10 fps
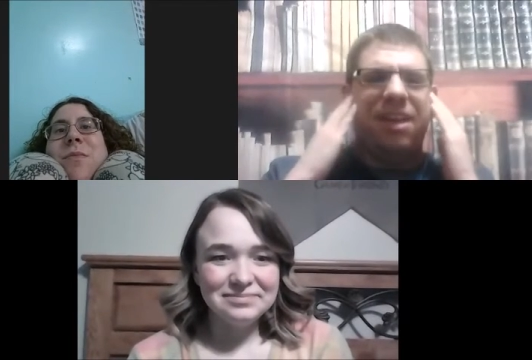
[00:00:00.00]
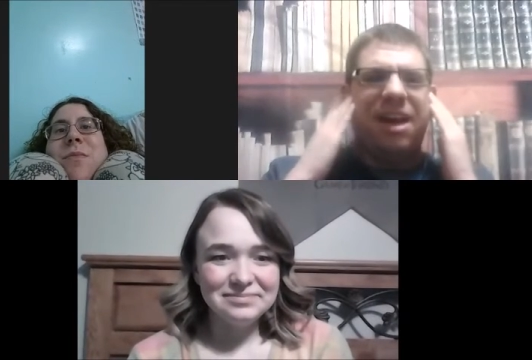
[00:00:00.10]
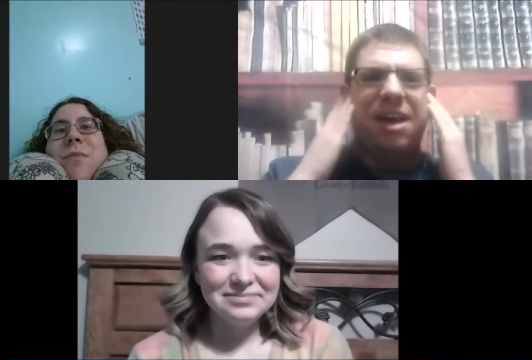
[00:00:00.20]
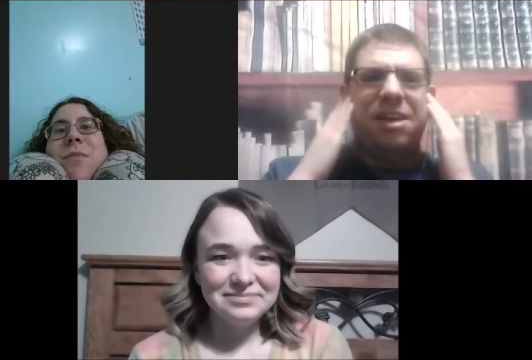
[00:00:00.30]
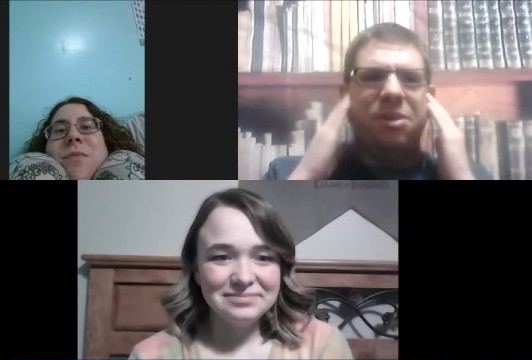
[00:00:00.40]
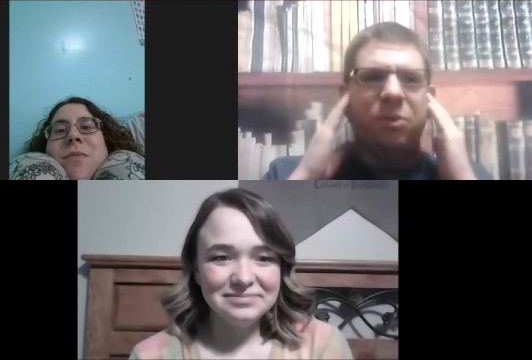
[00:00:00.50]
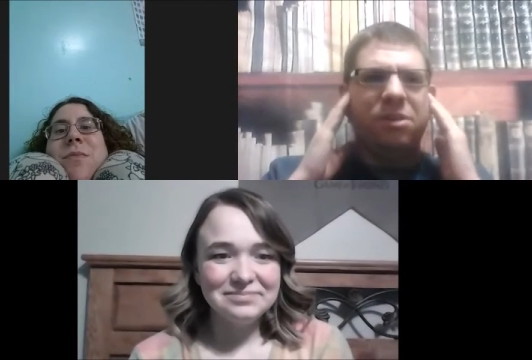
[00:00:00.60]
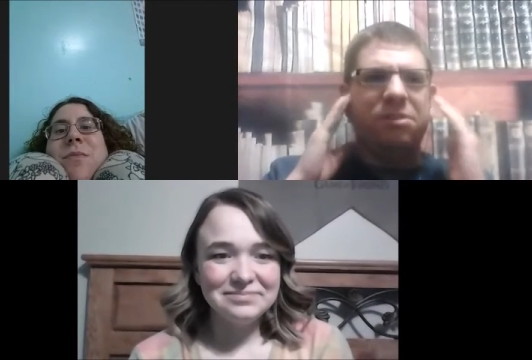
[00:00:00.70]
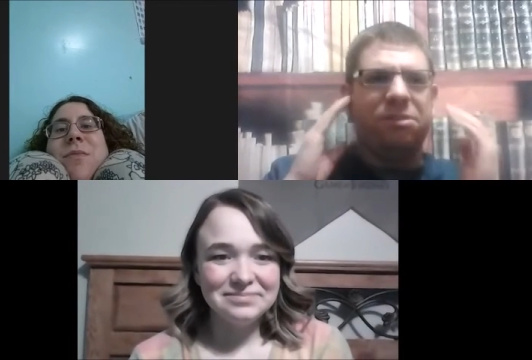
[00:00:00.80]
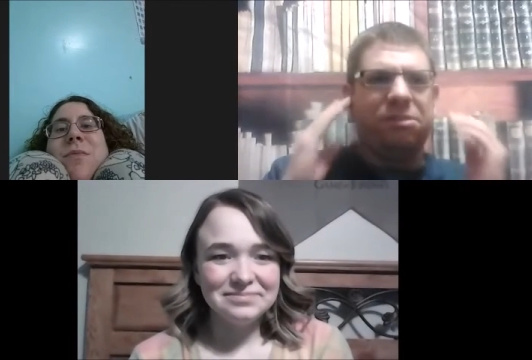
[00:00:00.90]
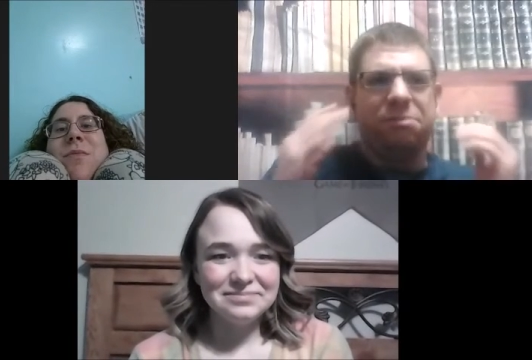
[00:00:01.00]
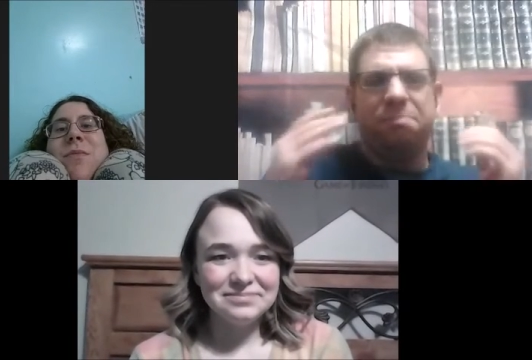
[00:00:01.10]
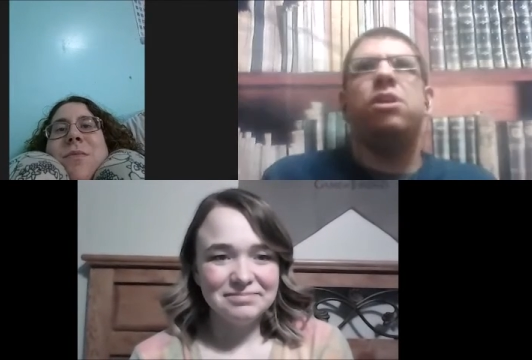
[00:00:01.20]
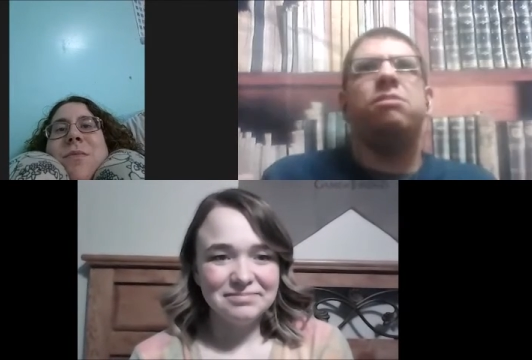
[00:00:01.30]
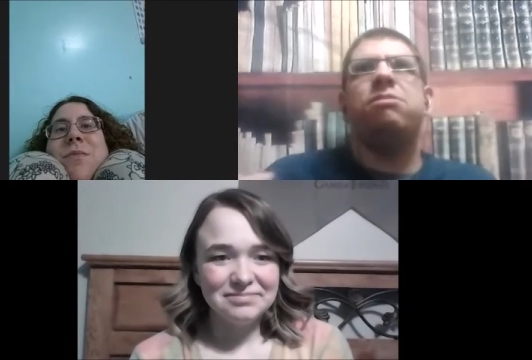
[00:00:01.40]
Speaker 1: Uh, it
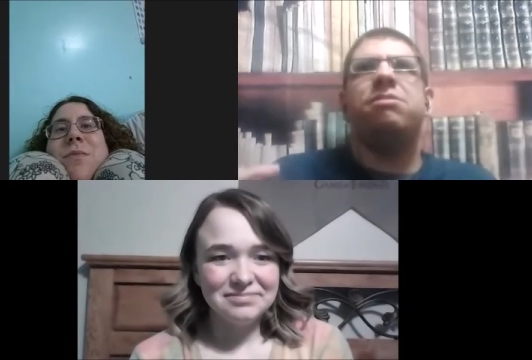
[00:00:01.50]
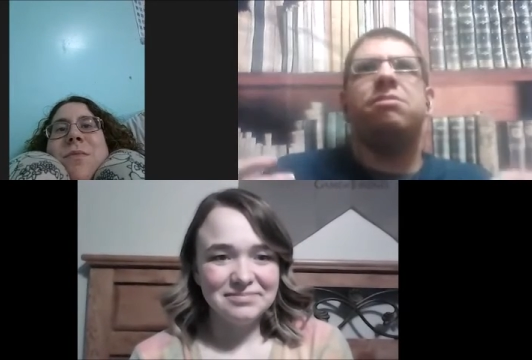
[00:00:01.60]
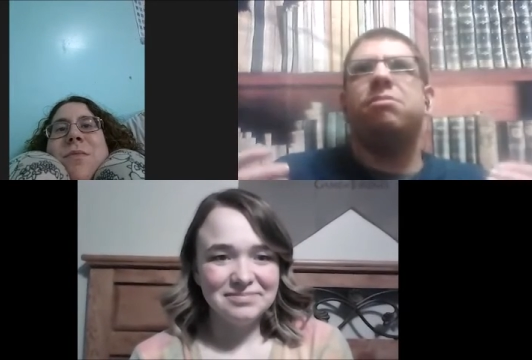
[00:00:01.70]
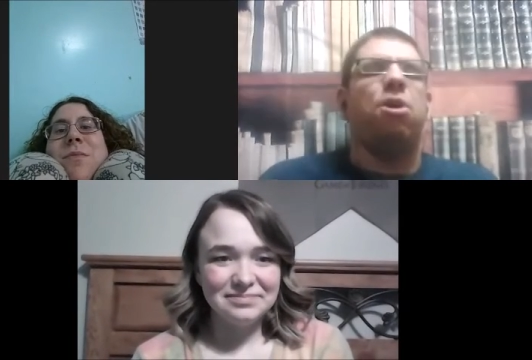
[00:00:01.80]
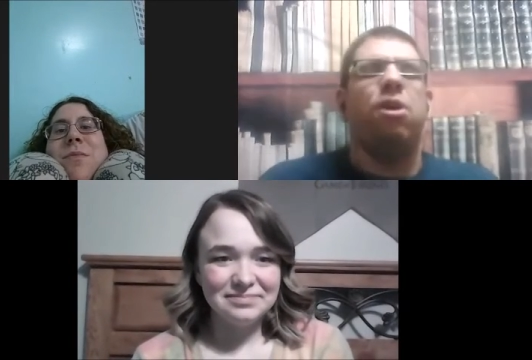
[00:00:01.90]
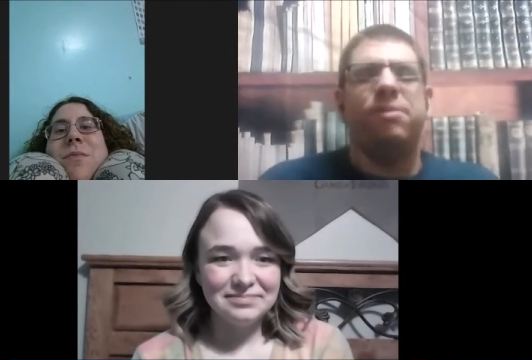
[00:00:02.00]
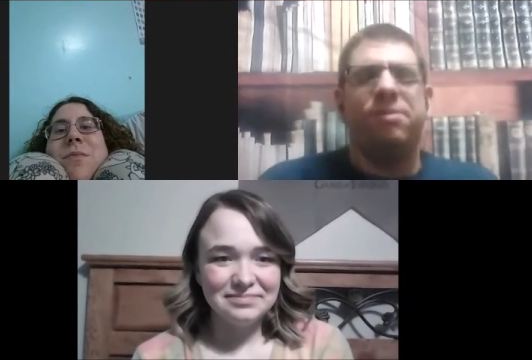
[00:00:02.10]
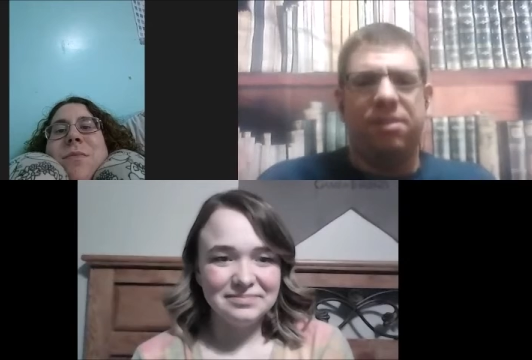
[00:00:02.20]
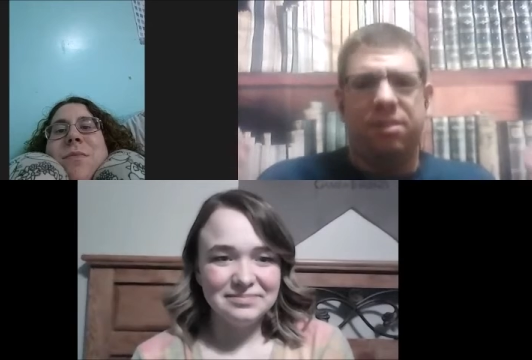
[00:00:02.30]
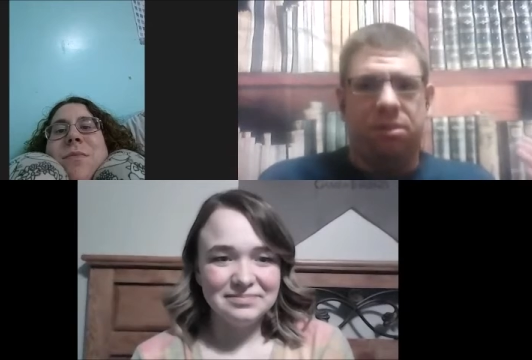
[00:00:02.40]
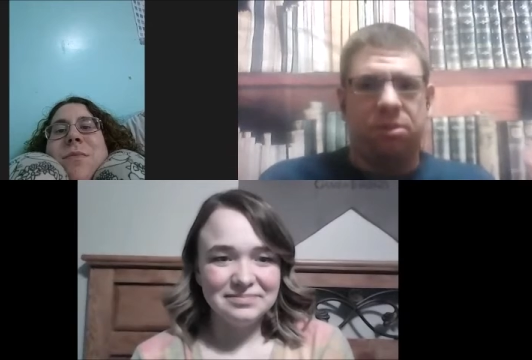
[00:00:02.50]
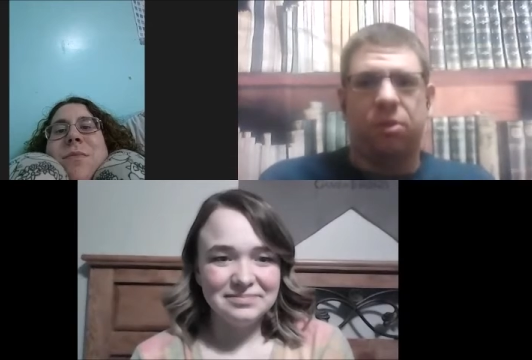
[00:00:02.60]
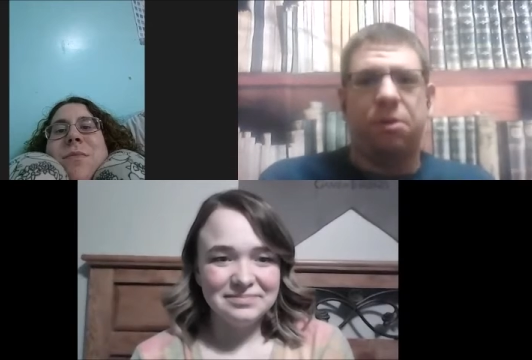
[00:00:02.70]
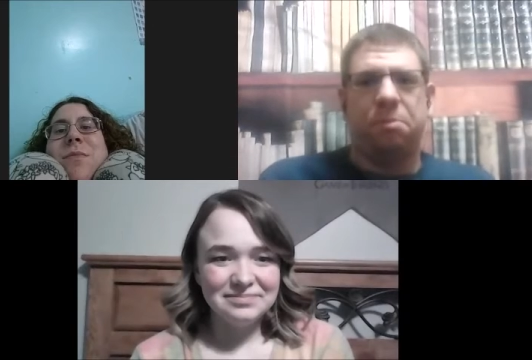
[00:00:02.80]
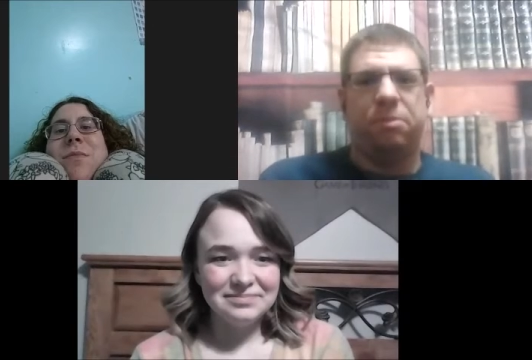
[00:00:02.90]
was, it's haunting and
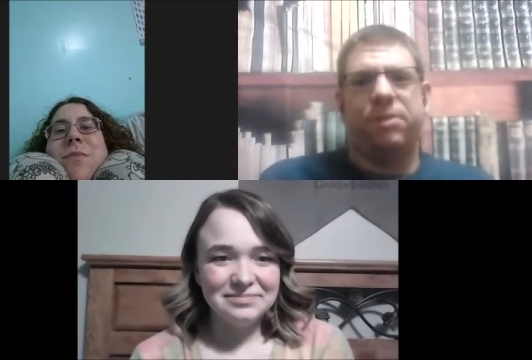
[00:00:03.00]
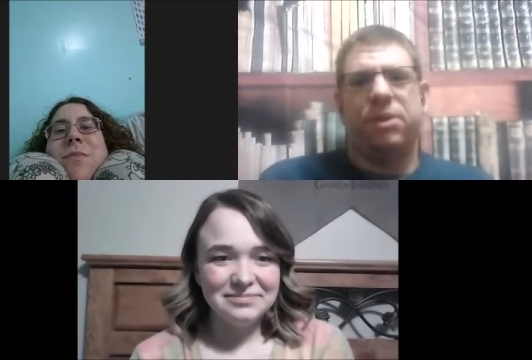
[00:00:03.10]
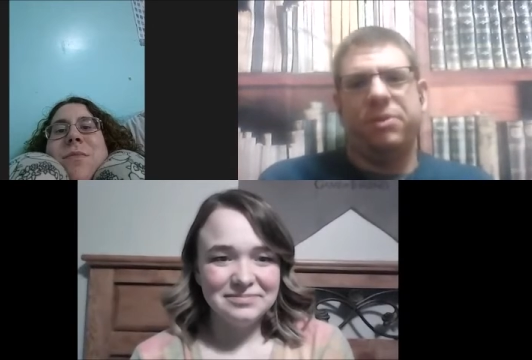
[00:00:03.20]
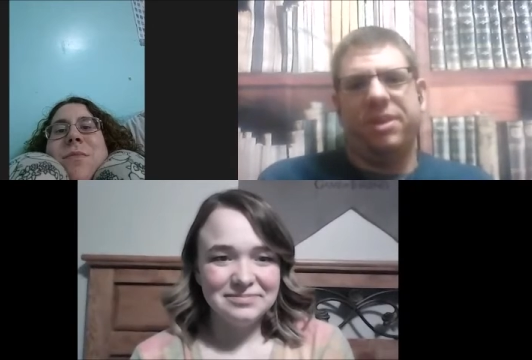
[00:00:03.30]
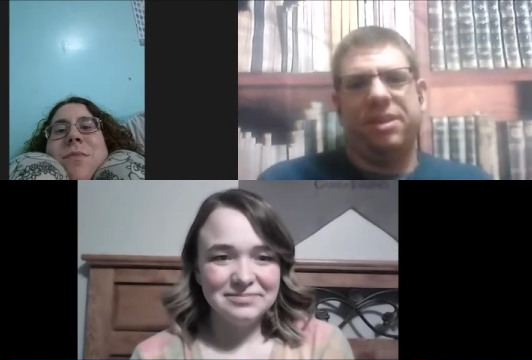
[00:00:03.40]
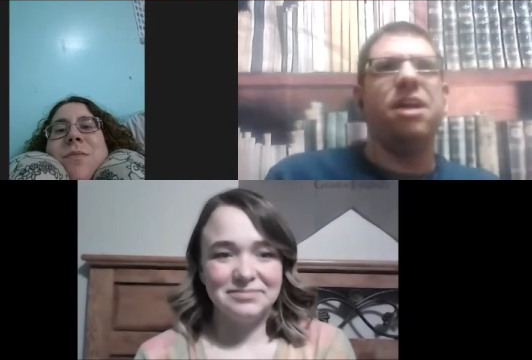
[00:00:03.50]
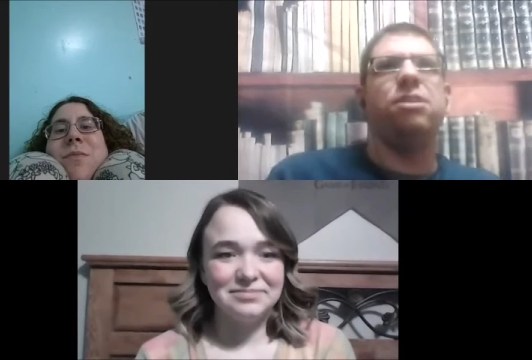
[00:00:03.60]
thought provoking.